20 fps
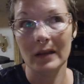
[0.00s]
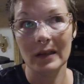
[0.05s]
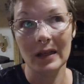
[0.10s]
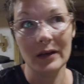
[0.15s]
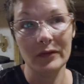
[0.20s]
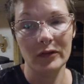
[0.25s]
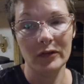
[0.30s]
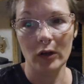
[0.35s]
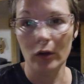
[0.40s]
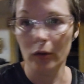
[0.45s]

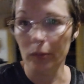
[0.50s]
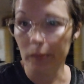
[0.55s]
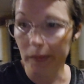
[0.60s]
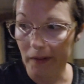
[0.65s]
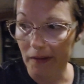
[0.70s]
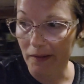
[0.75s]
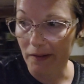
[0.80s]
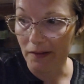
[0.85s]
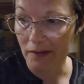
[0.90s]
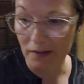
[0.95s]
left
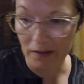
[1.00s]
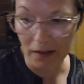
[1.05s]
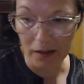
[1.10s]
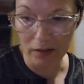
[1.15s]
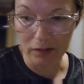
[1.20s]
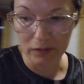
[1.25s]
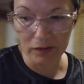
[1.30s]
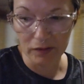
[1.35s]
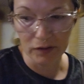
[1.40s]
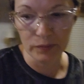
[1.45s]
open
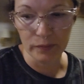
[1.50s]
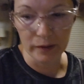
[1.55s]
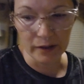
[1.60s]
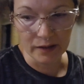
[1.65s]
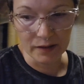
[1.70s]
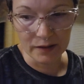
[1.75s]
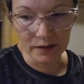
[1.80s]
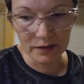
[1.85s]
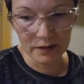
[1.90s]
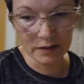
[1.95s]

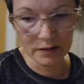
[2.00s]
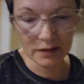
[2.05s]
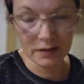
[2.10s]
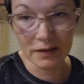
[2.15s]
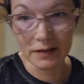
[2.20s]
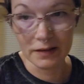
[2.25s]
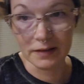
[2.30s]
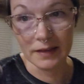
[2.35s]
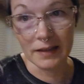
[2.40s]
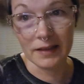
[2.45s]
elsewhere,
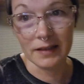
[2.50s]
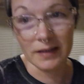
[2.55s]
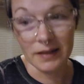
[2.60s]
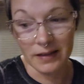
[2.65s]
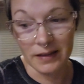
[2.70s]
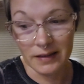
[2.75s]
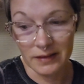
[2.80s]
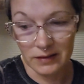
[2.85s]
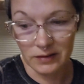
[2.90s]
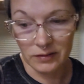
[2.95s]
because
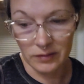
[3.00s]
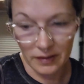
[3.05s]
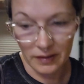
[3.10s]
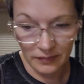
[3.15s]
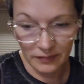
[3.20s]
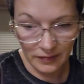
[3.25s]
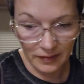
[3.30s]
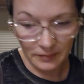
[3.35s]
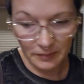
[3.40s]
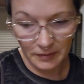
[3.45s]
I do
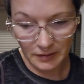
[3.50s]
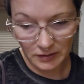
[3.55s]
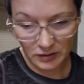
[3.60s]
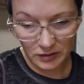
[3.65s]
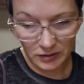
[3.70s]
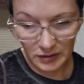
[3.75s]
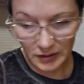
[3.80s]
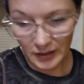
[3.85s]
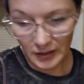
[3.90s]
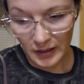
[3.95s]
have that
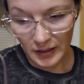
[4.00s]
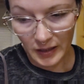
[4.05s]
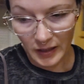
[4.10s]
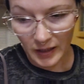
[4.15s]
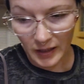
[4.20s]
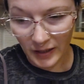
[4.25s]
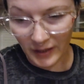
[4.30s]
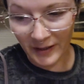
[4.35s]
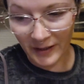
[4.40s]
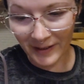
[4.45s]
much.
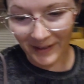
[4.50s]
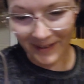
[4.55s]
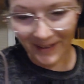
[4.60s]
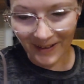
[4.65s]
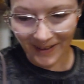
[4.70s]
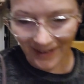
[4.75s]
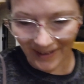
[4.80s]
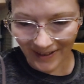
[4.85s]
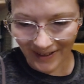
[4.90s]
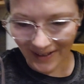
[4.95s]

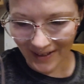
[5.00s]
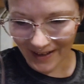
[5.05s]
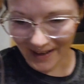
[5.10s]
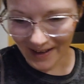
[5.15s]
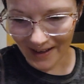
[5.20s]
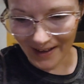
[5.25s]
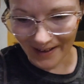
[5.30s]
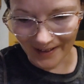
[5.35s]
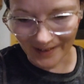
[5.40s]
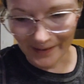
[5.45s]

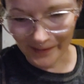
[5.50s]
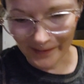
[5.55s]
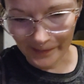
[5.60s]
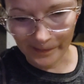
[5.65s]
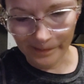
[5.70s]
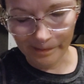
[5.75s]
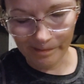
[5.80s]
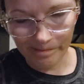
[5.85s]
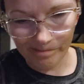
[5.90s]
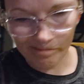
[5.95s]

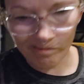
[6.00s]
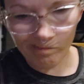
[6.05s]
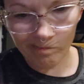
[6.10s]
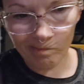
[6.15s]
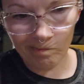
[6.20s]
um,